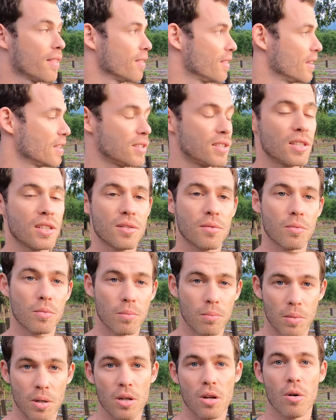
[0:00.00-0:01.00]
This is
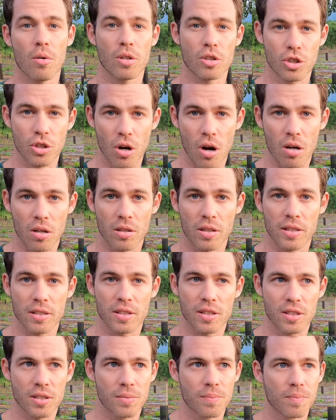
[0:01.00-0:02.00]
Manoa
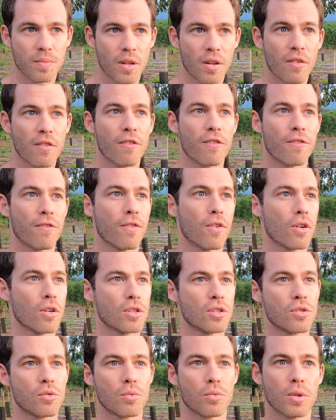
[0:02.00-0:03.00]
Chocolate's
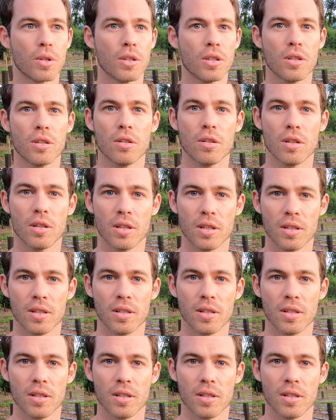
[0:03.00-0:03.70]
first real